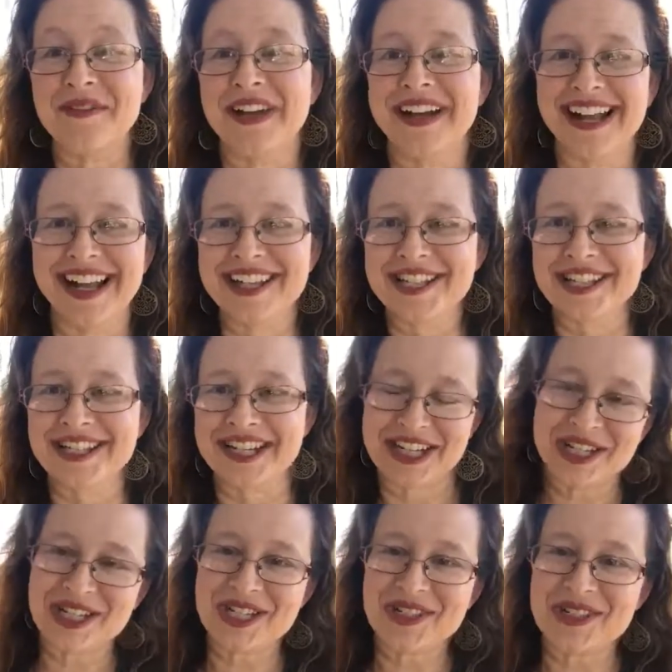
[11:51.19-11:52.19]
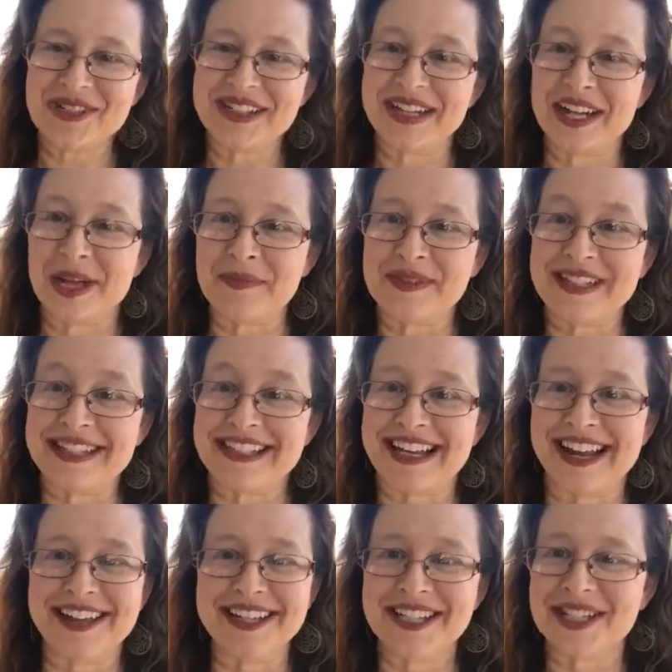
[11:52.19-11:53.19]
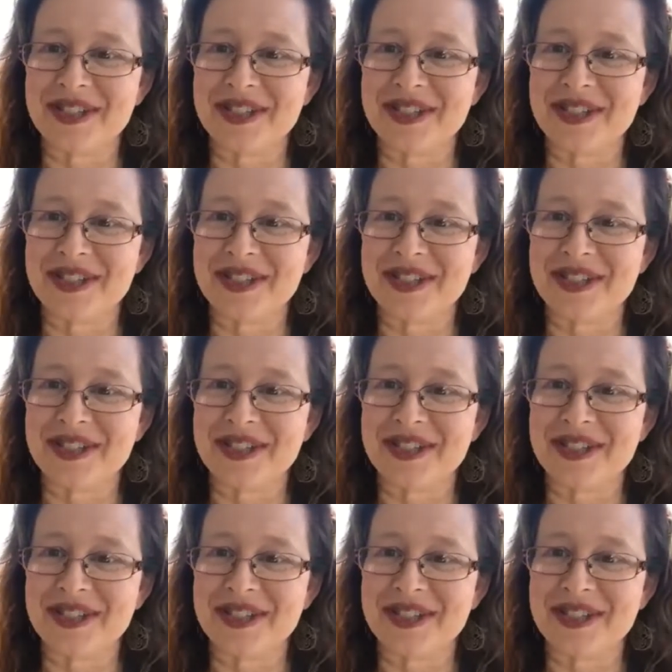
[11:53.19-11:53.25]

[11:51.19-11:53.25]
financial issues and ups and downs